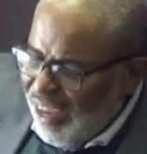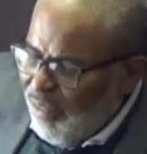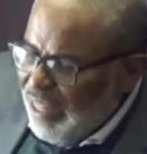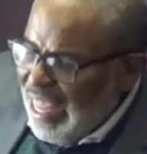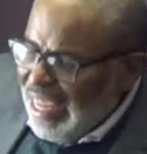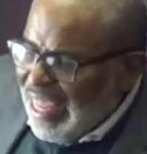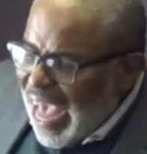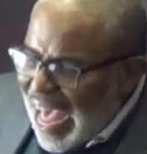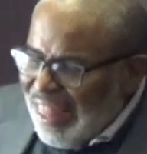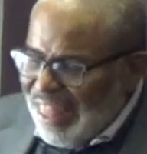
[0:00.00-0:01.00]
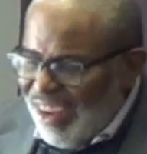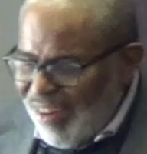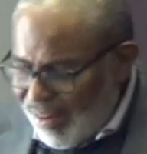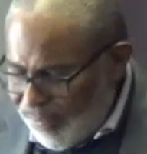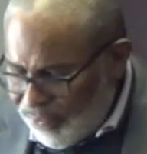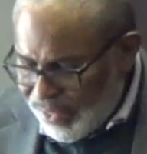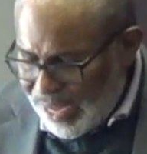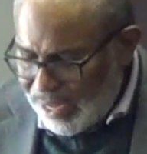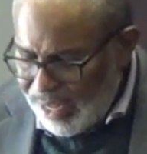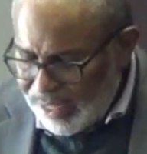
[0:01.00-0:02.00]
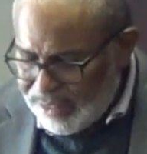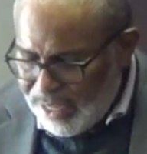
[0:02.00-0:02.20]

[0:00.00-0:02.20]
When they got there, they looked